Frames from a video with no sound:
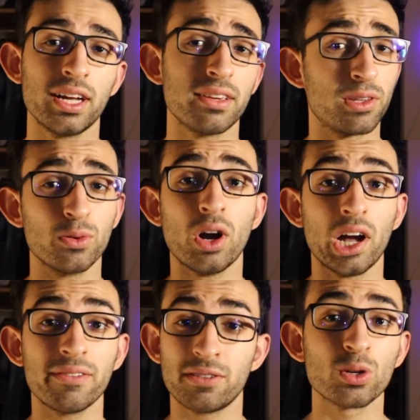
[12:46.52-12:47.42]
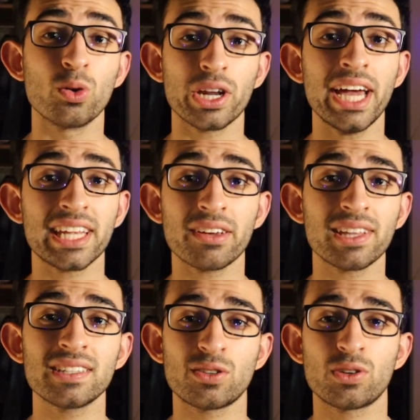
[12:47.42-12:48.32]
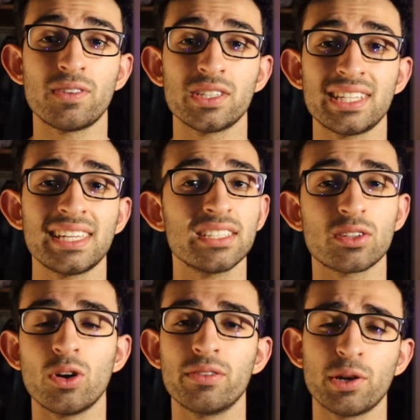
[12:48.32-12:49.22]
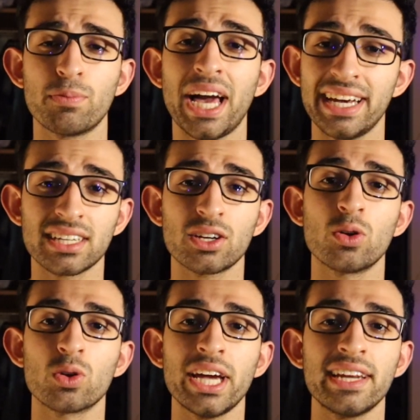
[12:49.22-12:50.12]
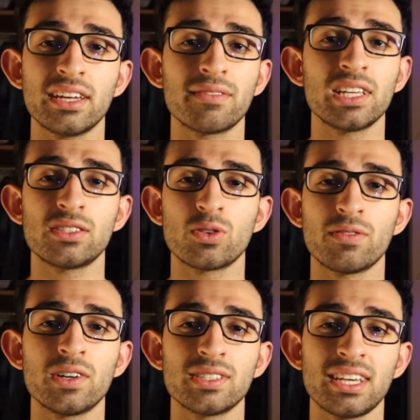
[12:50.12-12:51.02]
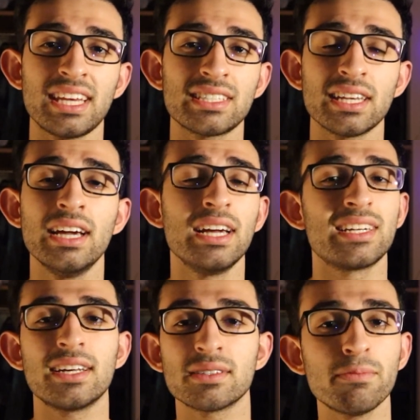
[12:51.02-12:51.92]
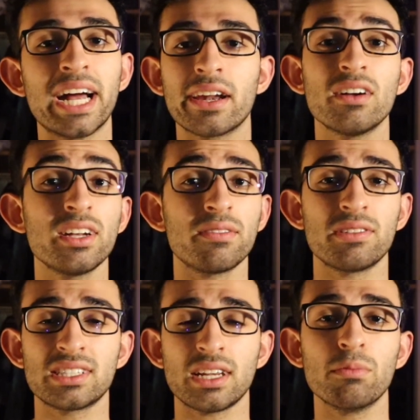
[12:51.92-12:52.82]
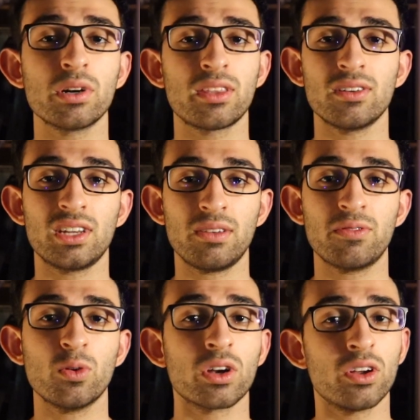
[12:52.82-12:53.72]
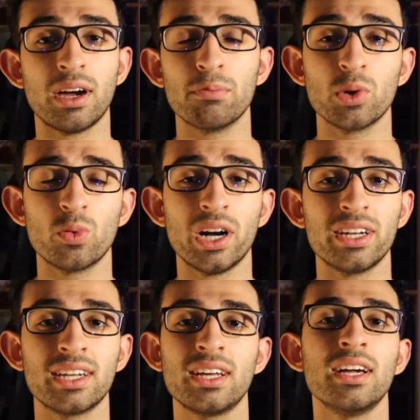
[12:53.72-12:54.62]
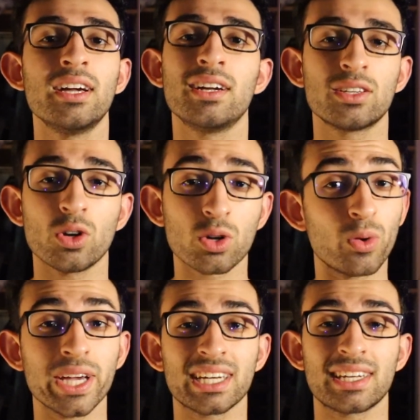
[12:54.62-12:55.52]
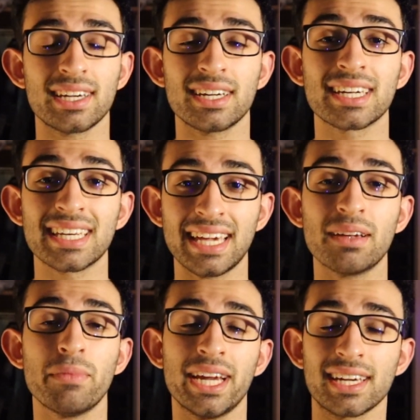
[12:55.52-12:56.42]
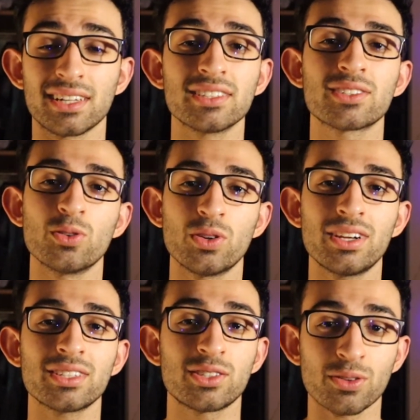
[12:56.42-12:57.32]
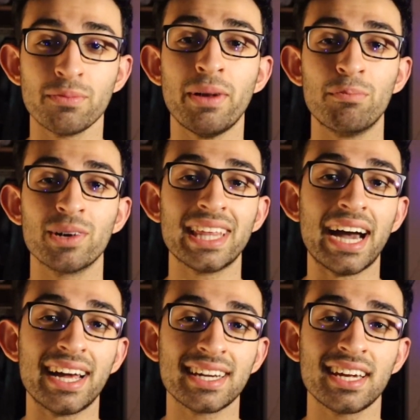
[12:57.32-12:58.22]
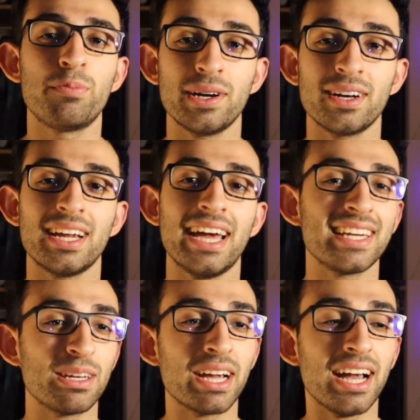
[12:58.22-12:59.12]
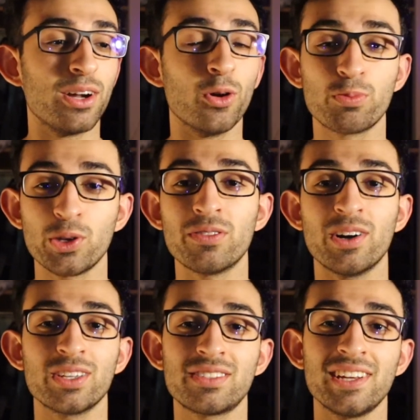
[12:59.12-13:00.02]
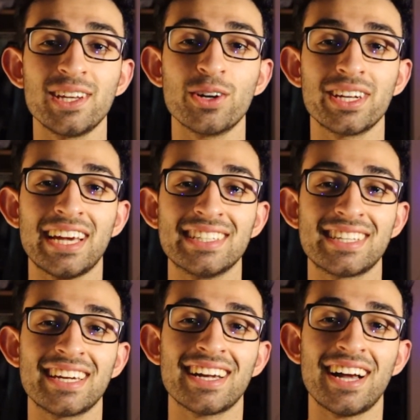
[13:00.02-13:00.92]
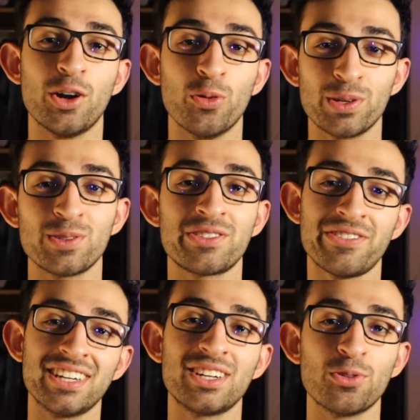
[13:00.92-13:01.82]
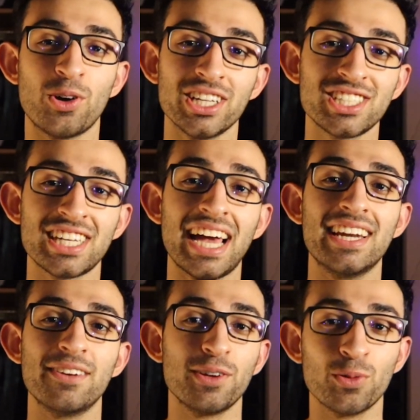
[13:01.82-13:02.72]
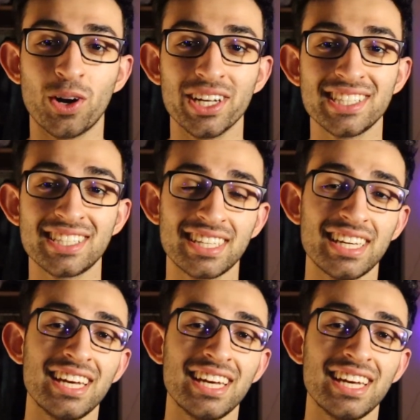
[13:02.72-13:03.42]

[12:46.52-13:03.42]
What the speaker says: if you go to any of these universities, or if you're planning to go to any of these universities, doesn't matter if it's number 34 or number 1, you're going to a great medical school. So remember that. But anyway, I hope you found this video interesting. I hope it was fun to watch. And if it was,